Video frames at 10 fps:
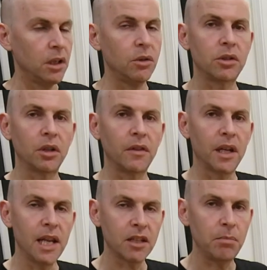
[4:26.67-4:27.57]
You start the
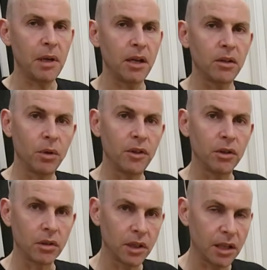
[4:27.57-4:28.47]
next pattern with
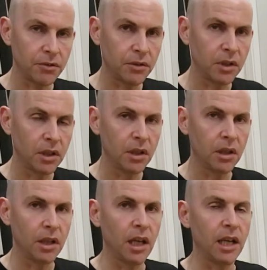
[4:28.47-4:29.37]
your left,
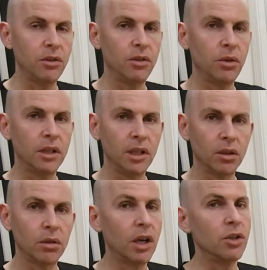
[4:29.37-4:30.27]
and you do the
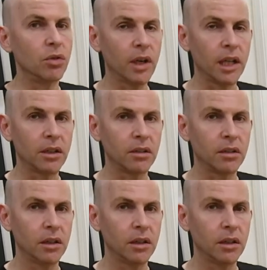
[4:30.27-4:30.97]
diddle on your right.